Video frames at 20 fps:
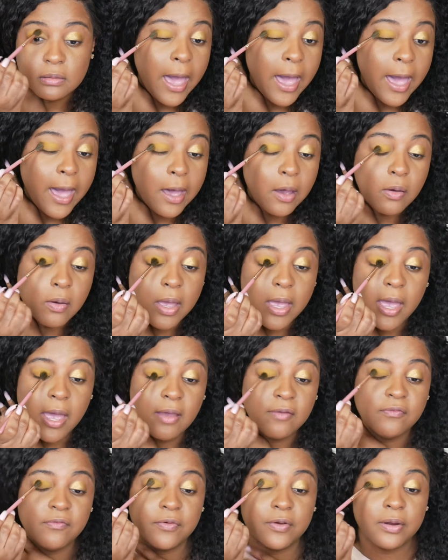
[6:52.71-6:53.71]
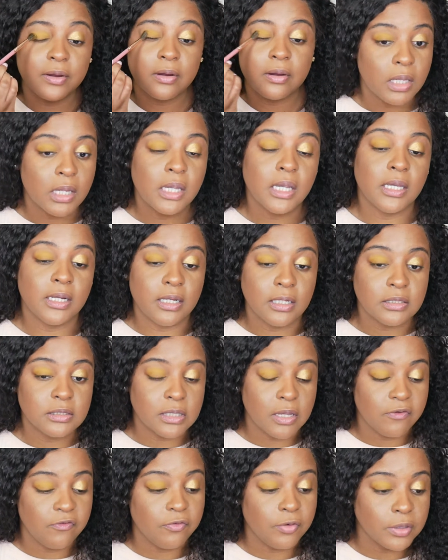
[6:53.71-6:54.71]
However, it is
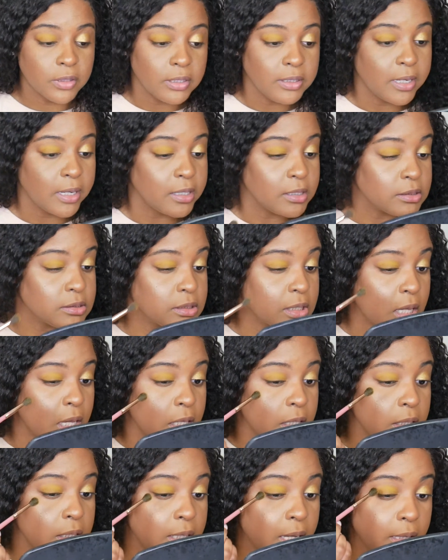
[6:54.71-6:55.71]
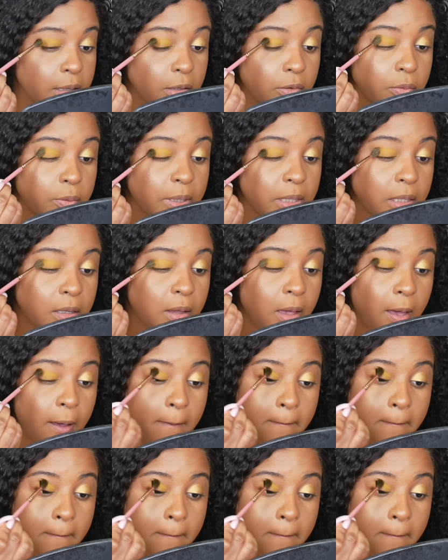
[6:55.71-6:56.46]
a really nice yellowy